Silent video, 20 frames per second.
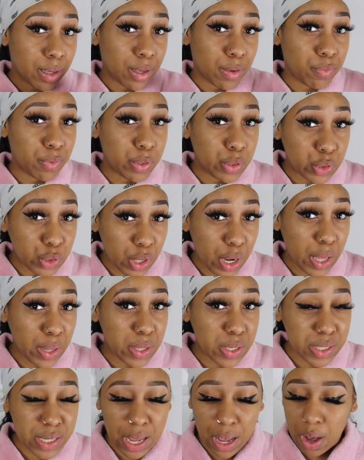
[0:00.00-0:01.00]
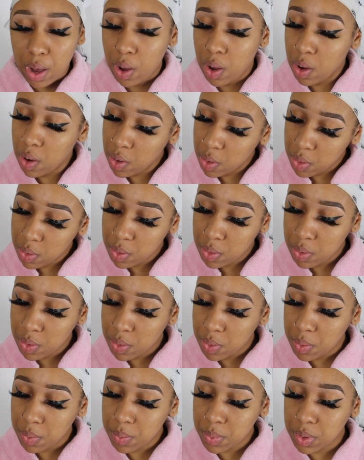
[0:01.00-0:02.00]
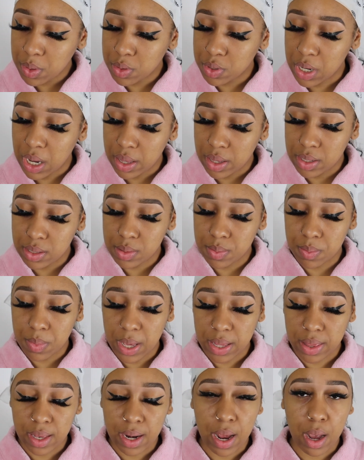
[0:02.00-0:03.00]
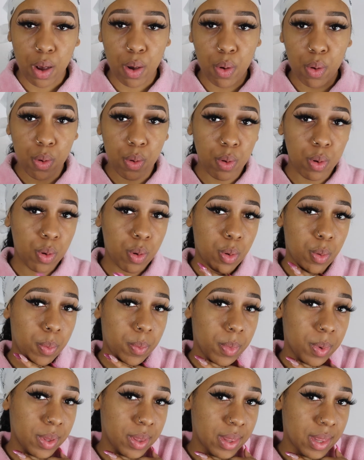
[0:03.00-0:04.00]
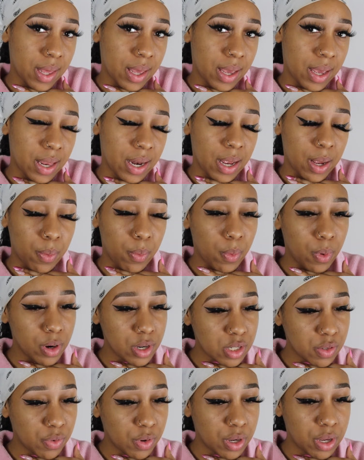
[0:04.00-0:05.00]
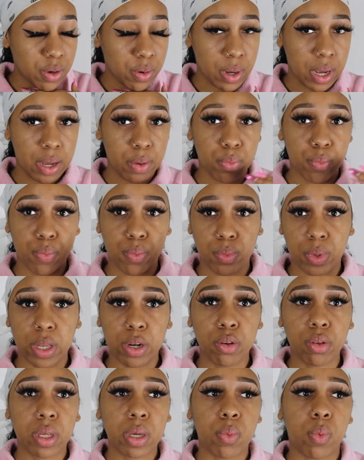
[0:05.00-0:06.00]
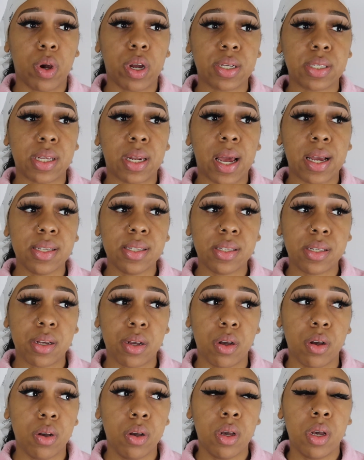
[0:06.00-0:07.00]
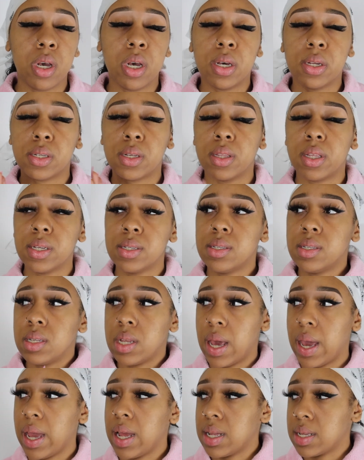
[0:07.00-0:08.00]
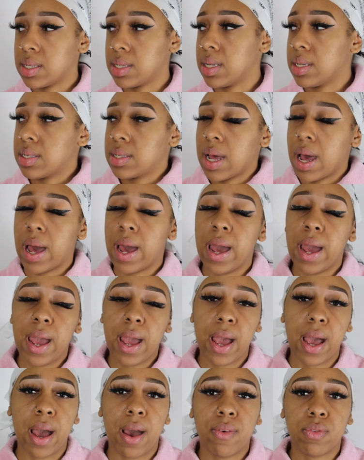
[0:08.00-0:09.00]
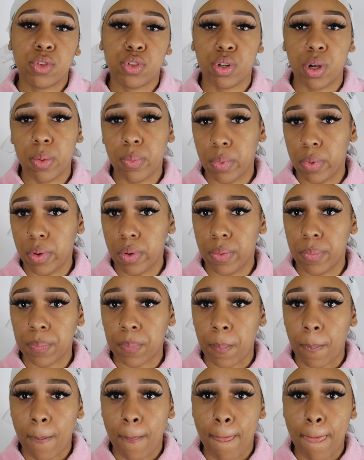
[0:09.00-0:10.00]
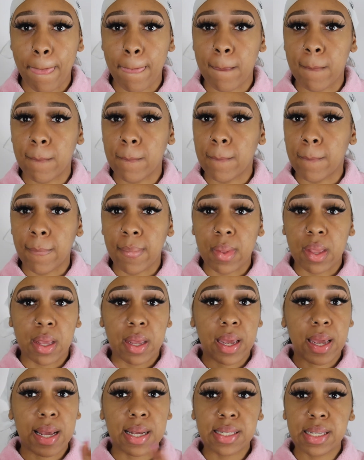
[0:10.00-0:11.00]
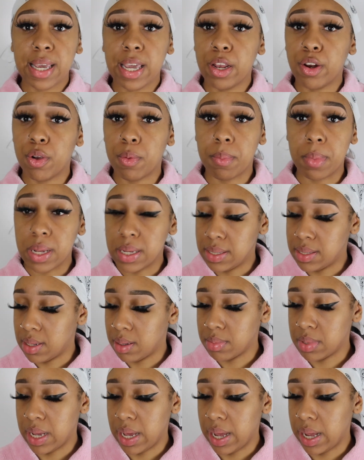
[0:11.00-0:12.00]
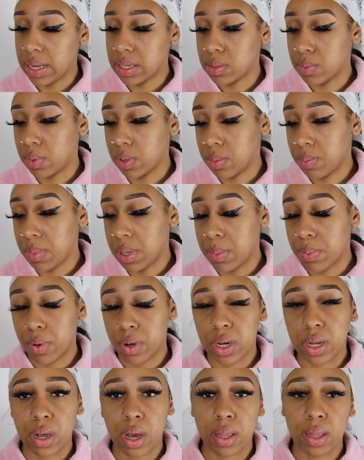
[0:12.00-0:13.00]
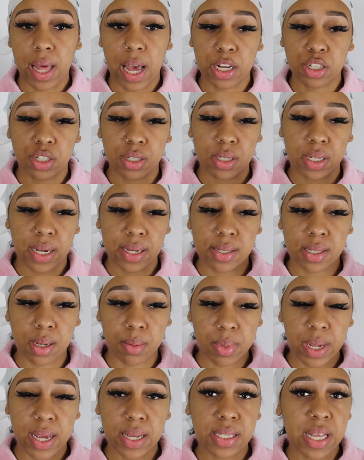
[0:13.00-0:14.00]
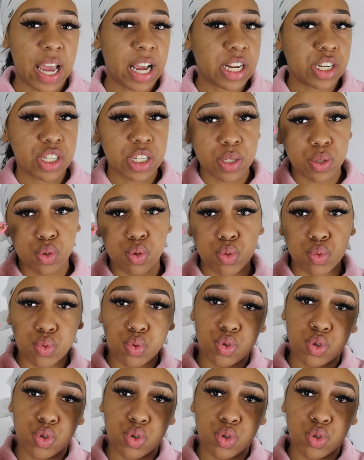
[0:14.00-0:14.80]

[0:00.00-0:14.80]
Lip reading: if you try this at home, you try this method at home, then it works for you. It literally works. And I still, to this day, sis, I have trouble. It's hit or miss some days with me putting on lashes. Like, some days I could just